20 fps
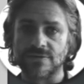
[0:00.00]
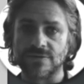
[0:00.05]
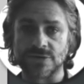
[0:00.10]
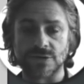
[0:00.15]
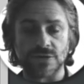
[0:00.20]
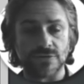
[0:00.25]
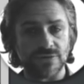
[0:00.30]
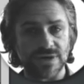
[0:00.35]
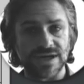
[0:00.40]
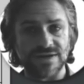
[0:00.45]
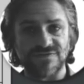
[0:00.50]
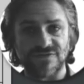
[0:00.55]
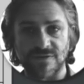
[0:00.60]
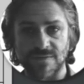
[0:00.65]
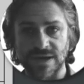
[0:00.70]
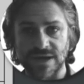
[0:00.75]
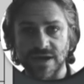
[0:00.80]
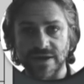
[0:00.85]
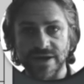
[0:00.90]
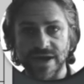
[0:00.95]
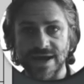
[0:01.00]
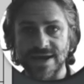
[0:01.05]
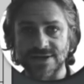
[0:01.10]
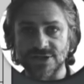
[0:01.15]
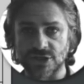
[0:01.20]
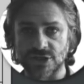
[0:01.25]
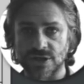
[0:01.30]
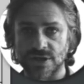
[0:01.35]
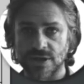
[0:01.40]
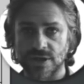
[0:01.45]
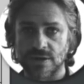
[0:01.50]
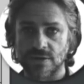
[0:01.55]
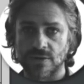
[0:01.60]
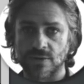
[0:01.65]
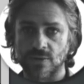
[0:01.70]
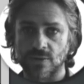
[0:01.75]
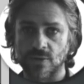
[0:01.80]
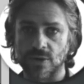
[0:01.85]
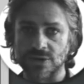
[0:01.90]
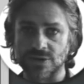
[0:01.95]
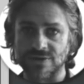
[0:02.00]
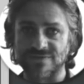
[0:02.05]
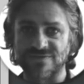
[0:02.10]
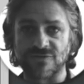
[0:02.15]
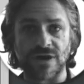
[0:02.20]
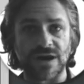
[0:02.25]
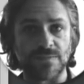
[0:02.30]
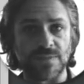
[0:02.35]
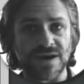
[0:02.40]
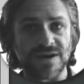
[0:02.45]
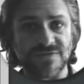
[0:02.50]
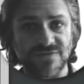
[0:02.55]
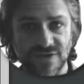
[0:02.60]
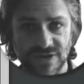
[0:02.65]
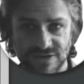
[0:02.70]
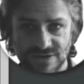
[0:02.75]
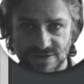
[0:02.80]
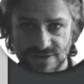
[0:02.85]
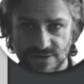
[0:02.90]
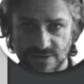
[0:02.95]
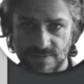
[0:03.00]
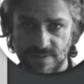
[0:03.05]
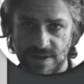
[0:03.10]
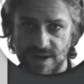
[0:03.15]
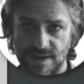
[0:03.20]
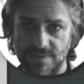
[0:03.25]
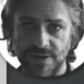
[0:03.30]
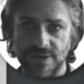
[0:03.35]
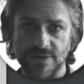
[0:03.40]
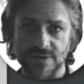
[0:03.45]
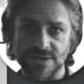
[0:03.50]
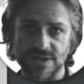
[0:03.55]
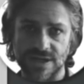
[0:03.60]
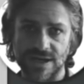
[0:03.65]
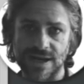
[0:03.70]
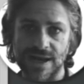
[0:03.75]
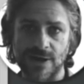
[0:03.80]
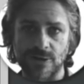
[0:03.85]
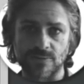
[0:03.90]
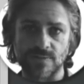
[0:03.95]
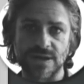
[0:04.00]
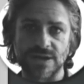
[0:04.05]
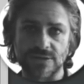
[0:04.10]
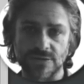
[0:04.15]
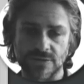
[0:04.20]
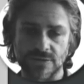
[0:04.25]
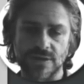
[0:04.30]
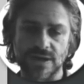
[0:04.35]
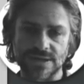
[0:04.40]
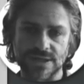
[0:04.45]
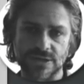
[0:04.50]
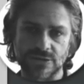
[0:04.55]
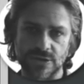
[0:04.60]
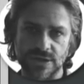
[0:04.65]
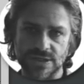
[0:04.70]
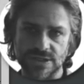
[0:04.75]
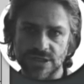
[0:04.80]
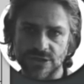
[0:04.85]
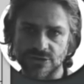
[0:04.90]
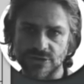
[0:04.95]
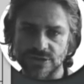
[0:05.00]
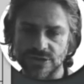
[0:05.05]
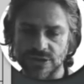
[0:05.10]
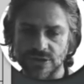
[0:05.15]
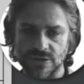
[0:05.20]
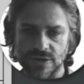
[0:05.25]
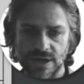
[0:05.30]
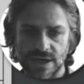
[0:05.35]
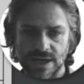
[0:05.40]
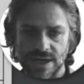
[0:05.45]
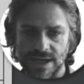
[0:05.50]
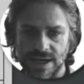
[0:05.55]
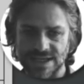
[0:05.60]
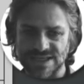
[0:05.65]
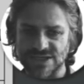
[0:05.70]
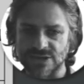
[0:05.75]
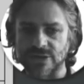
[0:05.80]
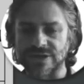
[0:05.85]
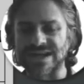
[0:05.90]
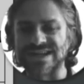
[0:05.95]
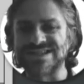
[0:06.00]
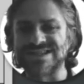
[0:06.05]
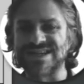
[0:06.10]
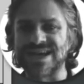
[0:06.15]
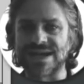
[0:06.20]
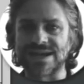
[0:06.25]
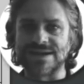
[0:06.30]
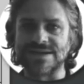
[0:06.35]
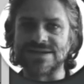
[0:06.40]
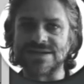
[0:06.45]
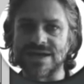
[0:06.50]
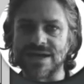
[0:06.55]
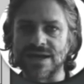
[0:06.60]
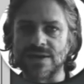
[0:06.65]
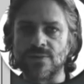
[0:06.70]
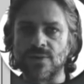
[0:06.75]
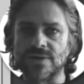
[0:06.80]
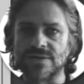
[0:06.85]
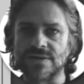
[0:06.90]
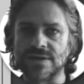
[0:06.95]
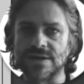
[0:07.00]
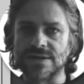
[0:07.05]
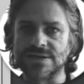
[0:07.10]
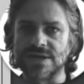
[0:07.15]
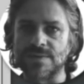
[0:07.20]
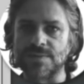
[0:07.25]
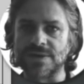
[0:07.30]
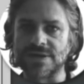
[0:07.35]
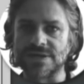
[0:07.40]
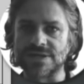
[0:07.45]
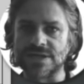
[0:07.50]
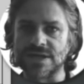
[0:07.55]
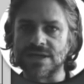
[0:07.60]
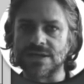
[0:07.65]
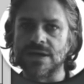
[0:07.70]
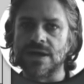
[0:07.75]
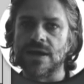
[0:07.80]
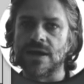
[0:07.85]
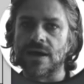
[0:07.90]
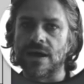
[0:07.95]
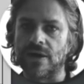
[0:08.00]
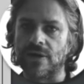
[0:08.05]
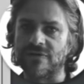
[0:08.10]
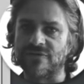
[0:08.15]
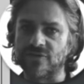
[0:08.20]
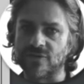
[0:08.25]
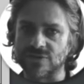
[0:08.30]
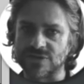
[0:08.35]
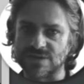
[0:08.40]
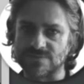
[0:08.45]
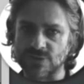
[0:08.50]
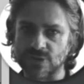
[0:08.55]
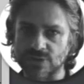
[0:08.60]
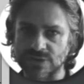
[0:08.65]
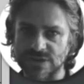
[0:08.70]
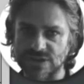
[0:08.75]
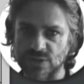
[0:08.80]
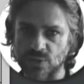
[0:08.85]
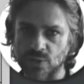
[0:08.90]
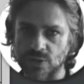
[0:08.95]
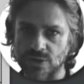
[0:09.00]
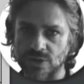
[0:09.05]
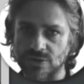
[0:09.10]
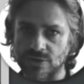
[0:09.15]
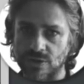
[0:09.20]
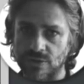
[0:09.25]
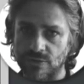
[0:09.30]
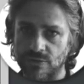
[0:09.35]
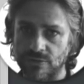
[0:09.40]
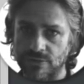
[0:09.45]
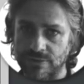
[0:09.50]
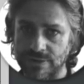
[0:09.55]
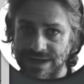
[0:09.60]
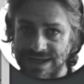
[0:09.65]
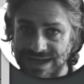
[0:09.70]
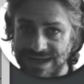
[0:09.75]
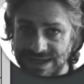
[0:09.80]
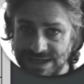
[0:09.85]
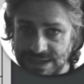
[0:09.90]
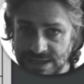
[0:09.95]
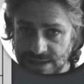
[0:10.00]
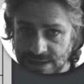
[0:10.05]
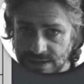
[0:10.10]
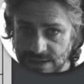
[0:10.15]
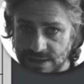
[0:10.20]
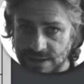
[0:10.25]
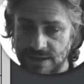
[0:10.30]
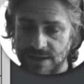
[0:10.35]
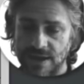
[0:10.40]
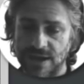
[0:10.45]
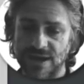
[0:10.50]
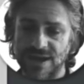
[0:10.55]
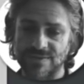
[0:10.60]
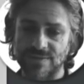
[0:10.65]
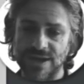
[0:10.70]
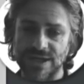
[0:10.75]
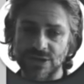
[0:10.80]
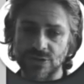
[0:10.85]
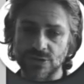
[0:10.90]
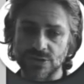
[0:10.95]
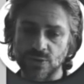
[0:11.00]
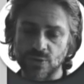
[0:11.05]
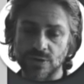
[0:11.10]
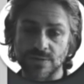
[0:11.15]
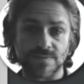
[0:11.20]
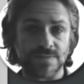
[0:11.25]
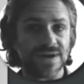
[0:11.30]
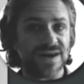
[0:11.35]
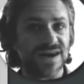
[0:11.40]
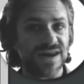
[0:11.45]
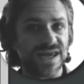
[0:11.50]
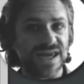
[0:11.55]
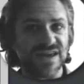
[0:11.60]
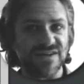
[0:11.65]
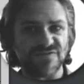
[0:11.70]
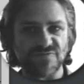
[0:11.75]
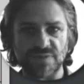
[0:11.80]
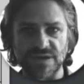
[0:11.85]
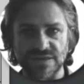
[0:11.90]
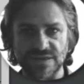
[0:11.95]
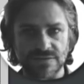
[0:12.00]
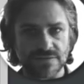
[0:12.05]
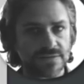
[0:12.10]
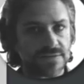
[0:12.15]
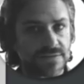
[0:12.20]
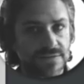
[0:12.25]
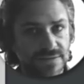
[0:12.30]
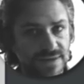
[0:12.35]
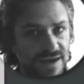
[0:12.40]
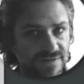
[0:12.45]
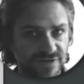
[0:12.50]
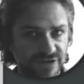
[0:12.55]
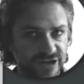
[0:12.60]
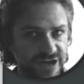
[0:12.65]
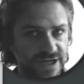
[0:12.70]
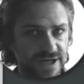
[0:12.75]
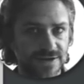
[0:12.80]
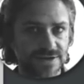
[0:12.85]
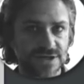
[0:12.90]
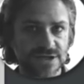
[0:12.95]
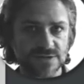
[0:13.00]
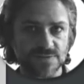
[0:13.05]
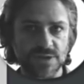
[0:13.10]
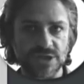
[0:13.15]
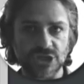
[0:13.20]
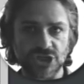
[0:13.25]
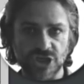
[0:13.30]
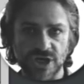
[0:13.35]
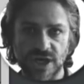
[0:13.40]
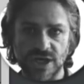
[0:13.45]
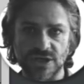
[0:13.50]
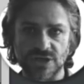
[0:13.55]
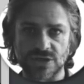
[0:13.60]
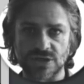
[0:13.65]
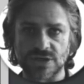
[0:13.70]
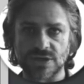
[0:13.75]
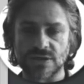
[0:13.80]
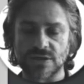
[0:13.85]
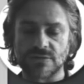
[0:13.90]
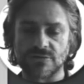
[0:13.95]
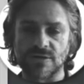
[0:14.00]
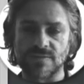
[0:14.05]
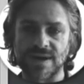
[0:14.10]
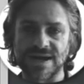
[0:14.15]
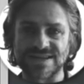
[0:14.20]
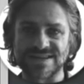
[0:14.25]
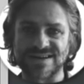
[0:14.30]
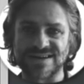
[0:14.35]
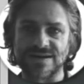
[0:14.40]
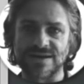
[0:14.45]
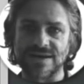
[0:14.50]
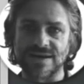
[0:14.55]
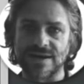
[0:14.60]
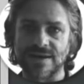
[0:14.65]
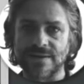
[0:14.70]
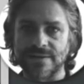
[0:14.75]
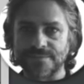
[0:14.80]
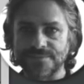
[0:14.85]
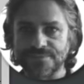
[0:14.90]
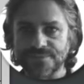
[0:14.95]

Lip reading: to read from a young age was of great benefit to me because it allowed me to, etc., etc. So it's not exactly saying what the examiner said. Of course, I'm using the word read, and I might use the word believe, but everything else has been changed grammatically,